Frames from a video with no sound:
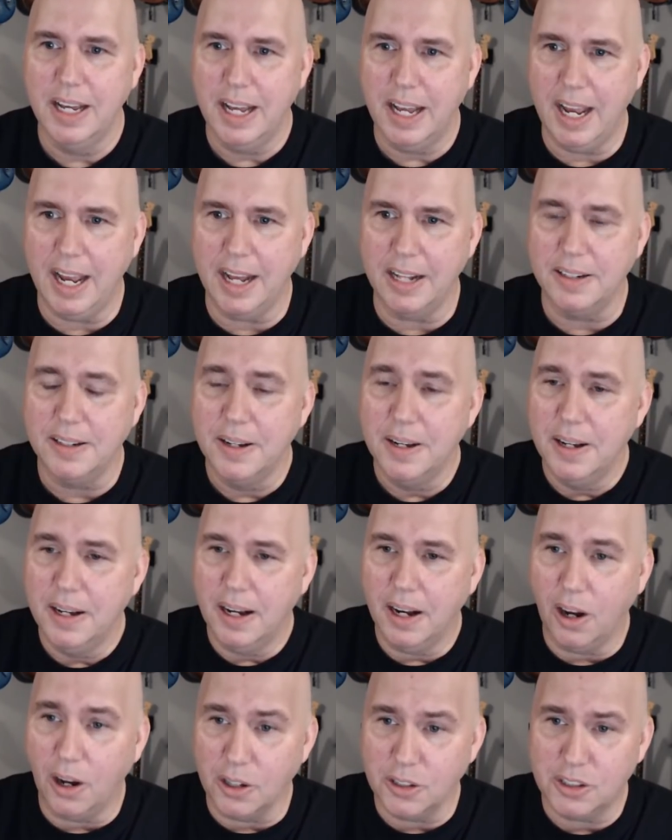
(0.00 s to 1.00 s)
And
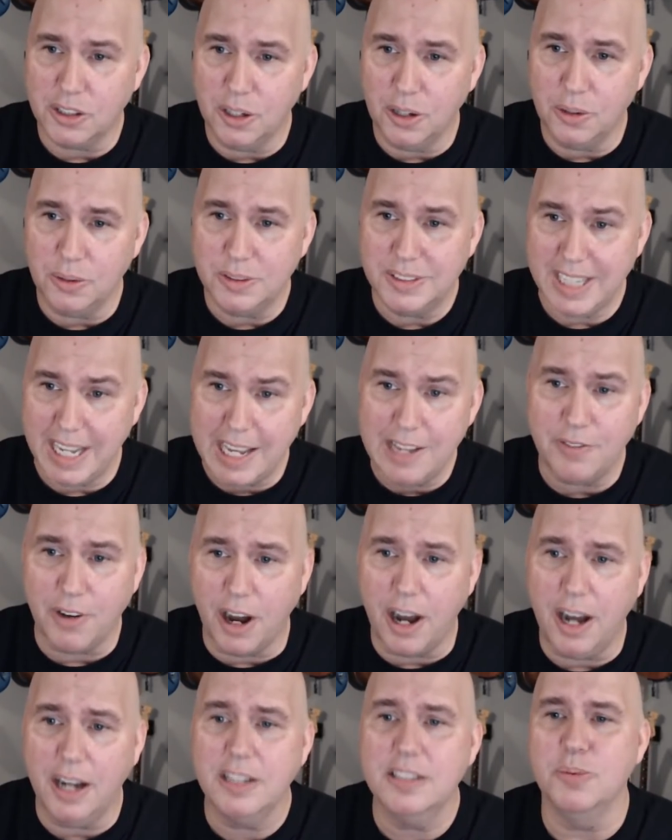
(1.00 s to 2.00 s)
also
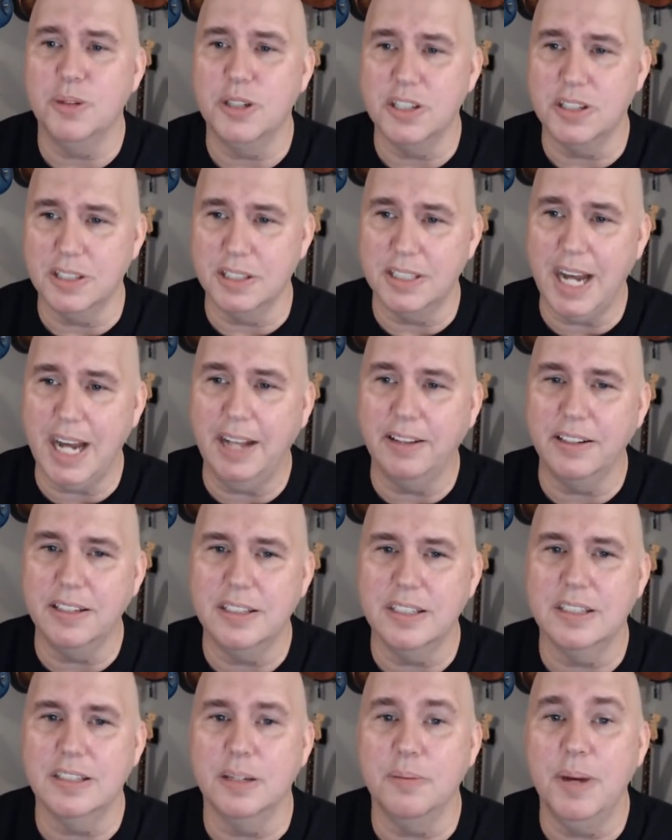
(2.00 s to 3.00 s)
Davox, which is a dialing
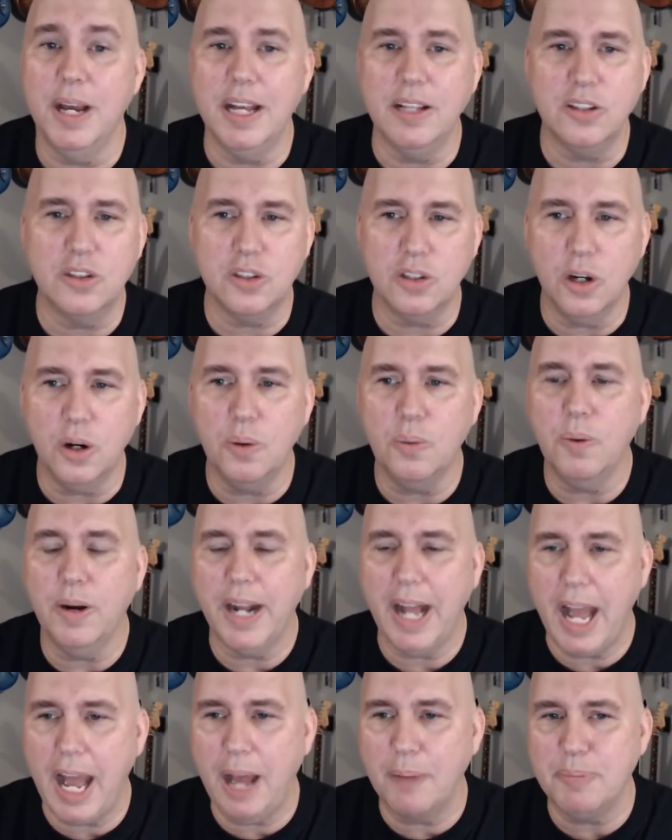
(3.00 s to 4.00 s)
system. And so what
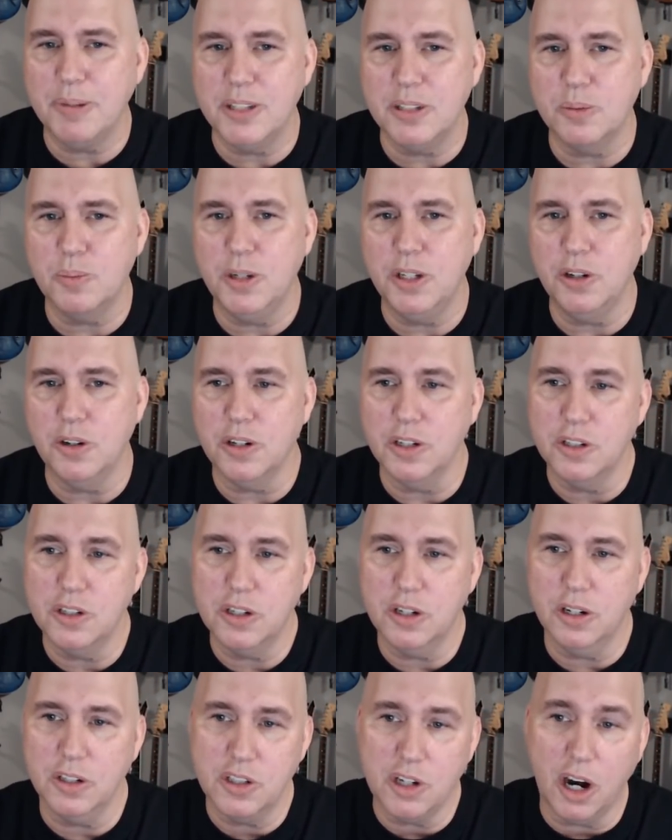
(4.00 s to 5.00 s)
happens when you're in
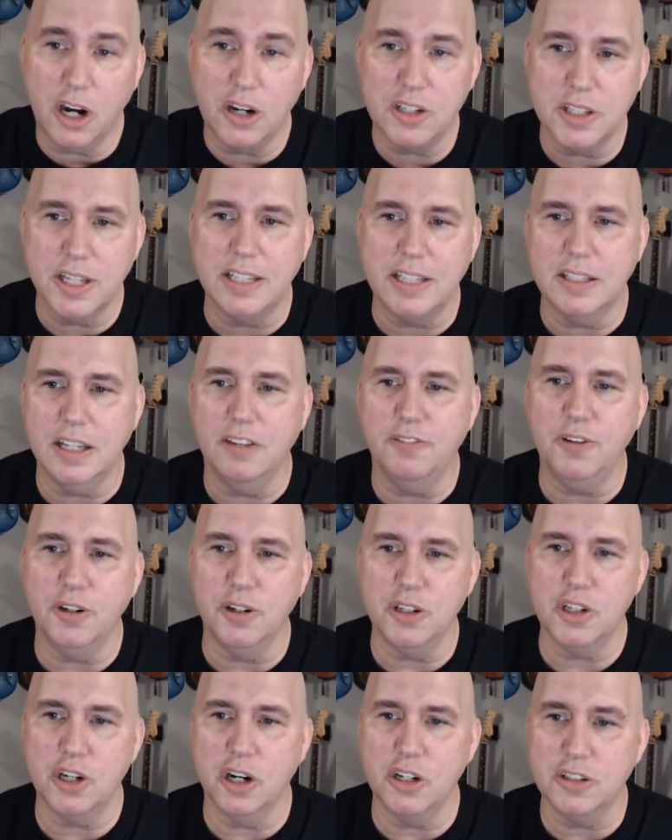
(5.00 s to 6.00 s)
charge of that stuff, you're
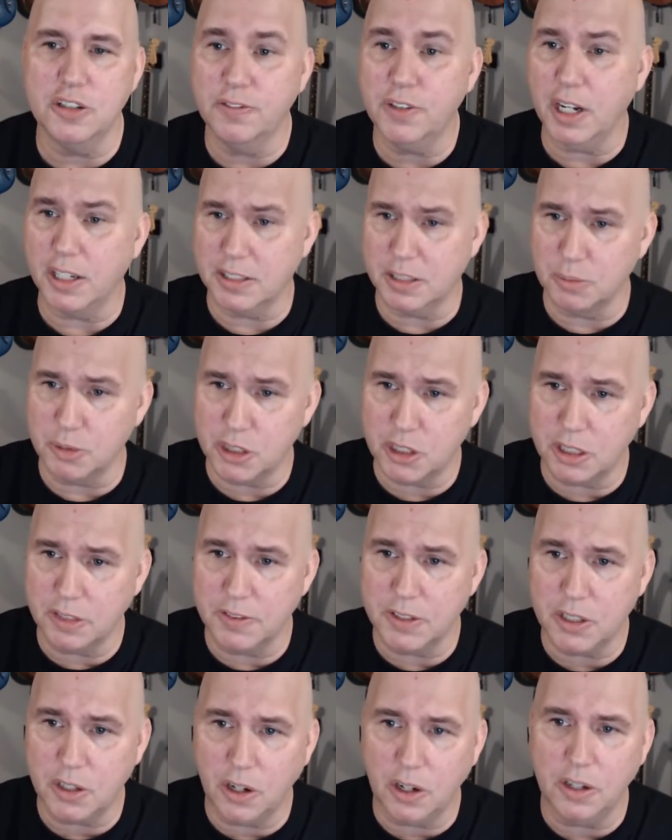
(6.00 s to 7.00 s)
in charge of customer
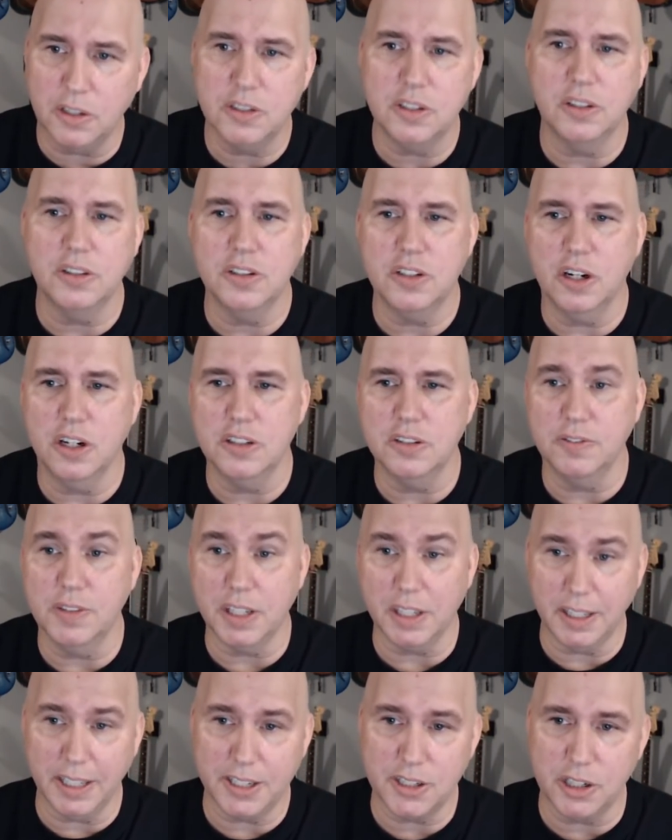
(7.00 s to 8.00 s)
service calls, you're in charge of the
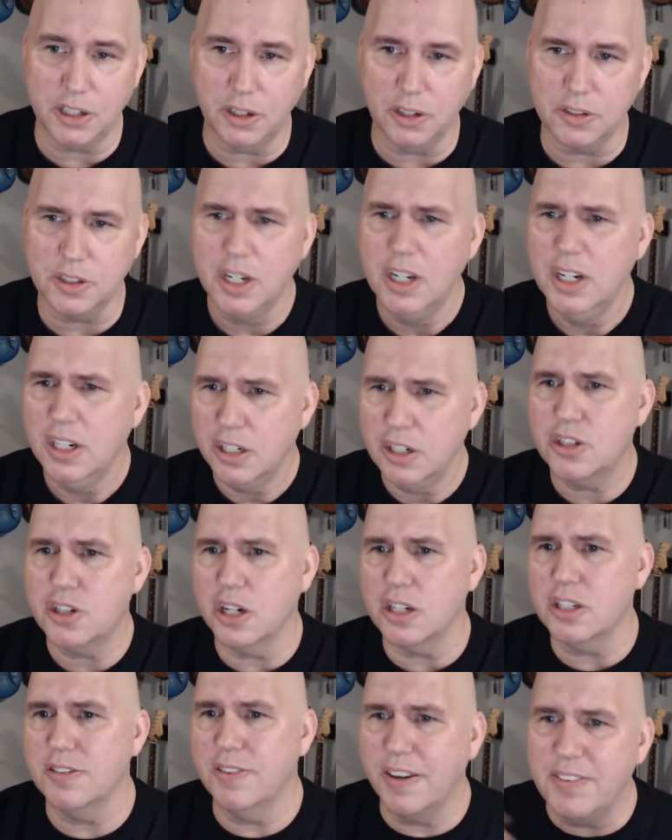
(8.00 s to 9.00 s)
collection calls, you're in
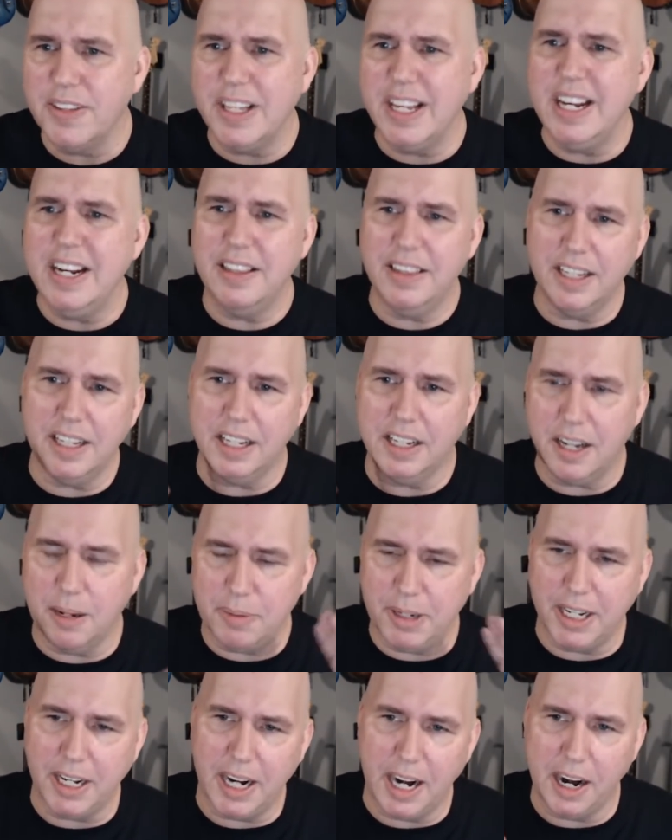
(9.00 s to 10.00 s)
charge of everything anything that
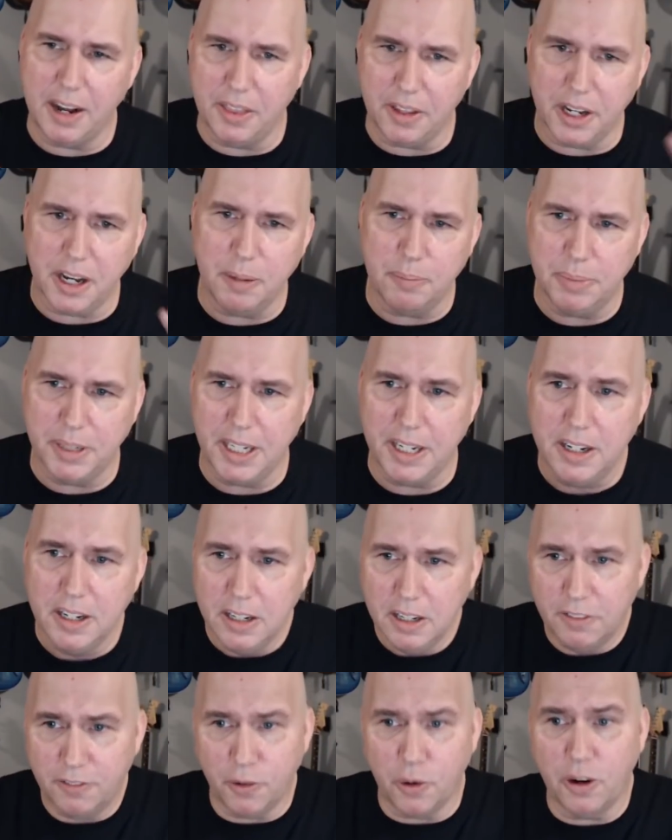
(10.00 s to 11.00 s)
coming in and out of the company.
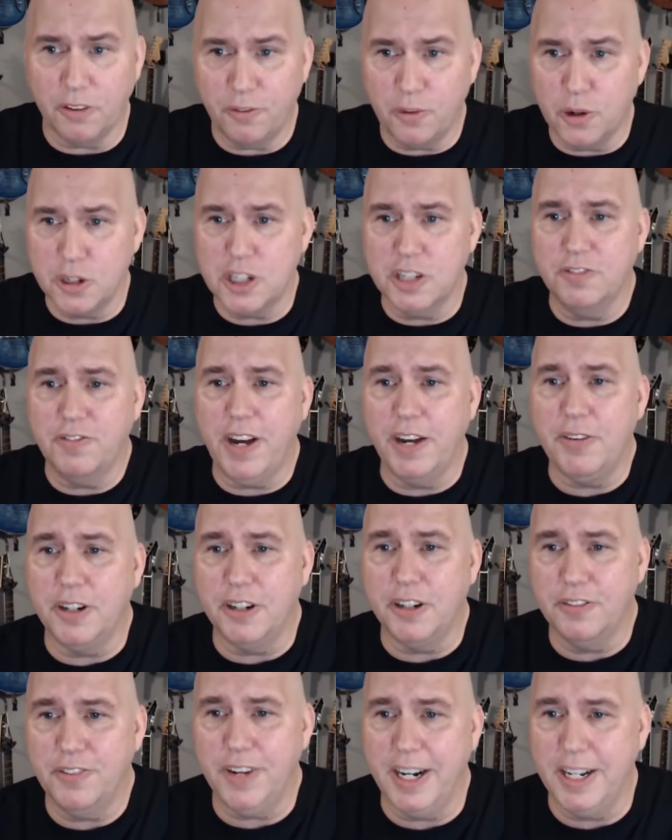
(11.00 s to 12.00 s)
For a Fortune
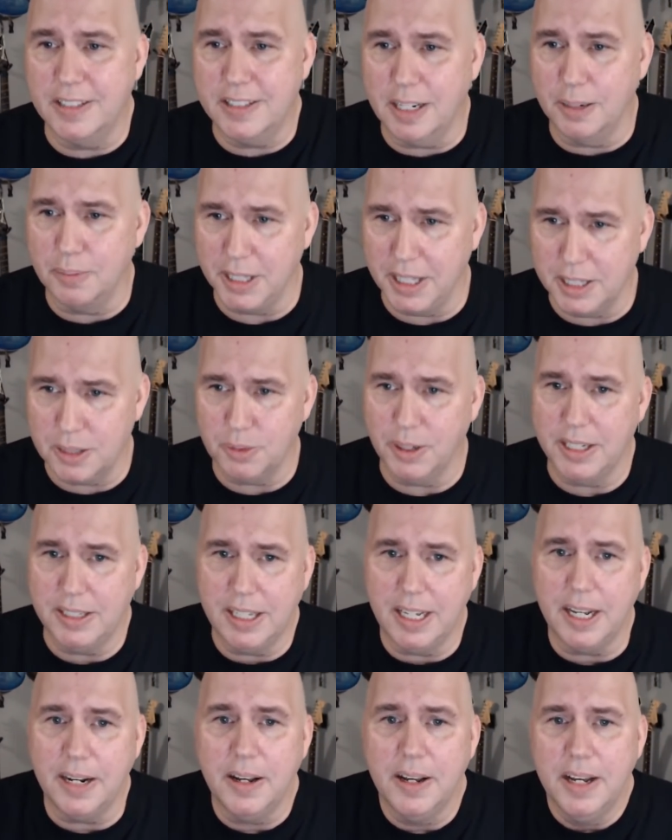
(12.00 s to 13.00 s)
500 finance company, that's what I
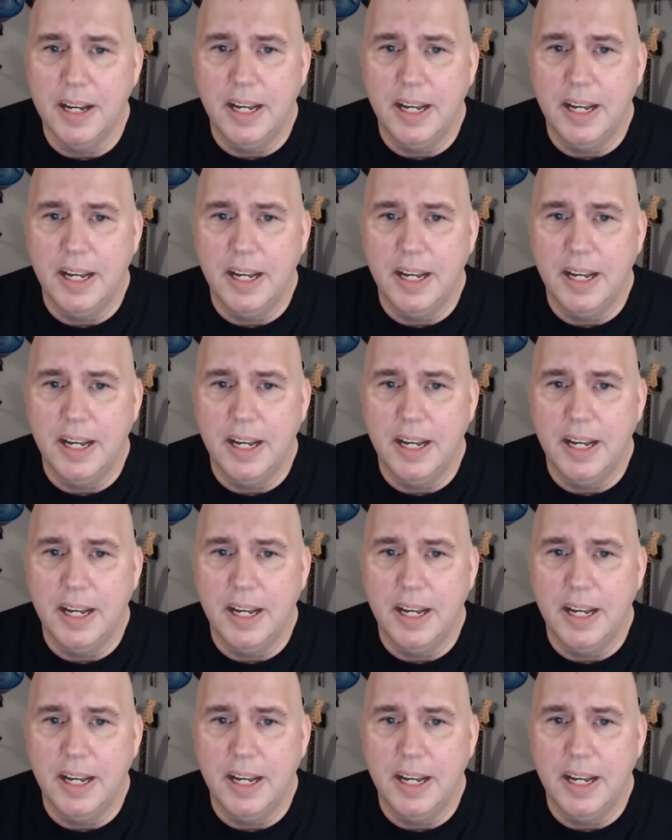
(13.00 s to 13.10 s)
did.